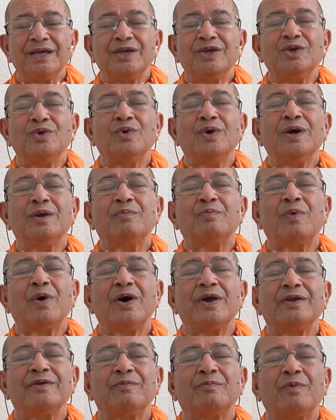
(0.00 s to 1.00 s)
your
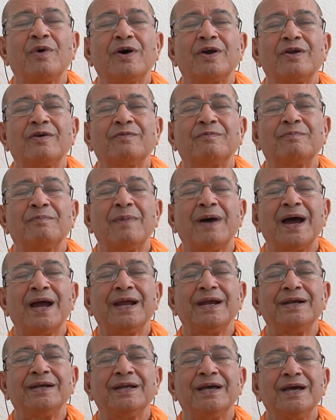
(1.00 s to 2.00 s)
power of
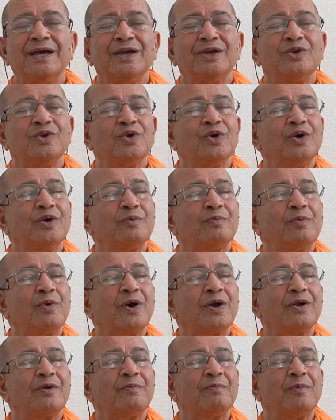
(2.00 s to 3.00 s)
mind, your
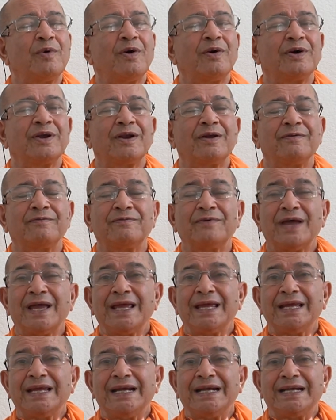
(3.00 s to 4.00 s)
power of
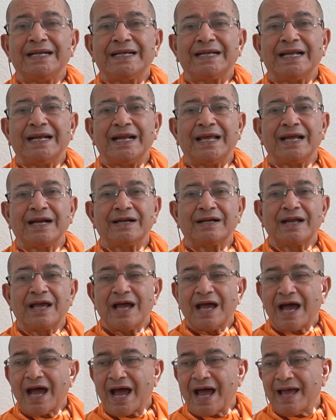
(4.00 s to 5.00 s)
intellect
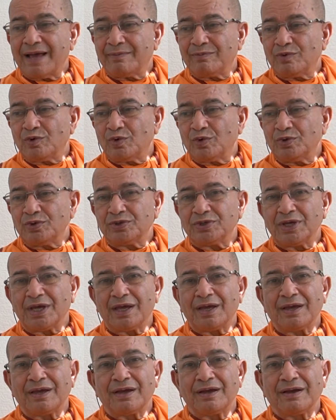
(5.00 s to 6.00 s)
I am
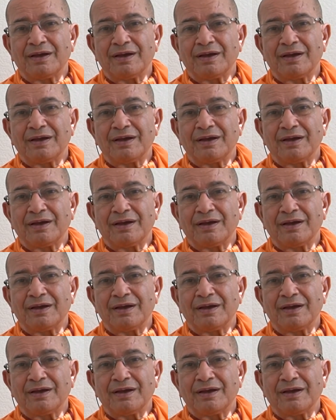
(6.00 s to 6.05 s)
using.